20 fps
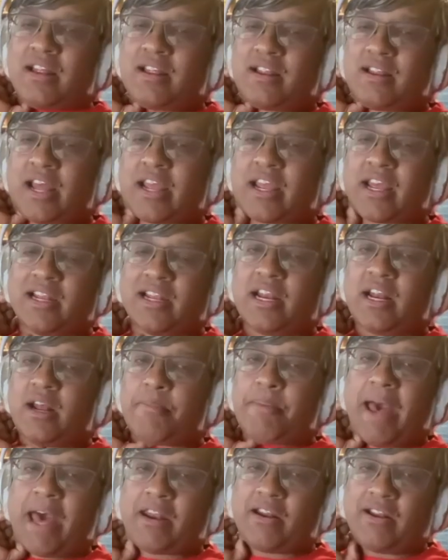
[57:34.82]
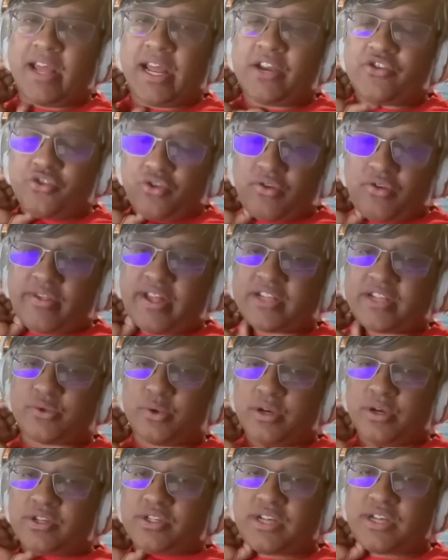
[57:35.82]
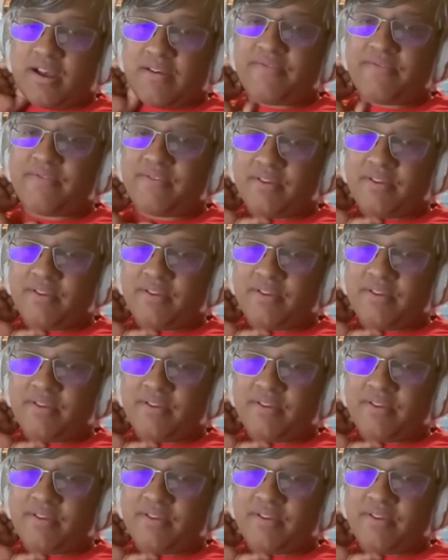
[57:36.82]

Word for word: Like Alita Battle Angel, that sort of stuff.